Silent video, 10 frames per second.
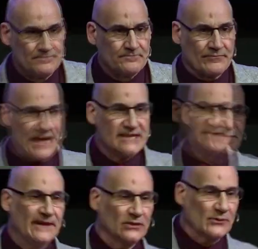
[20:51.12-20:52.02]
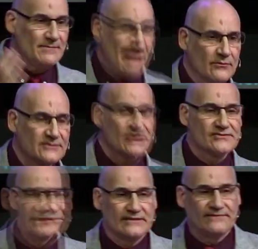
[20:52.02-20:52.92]
It's filled with mountains
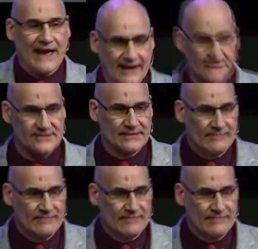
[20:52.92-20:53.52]
and valleys.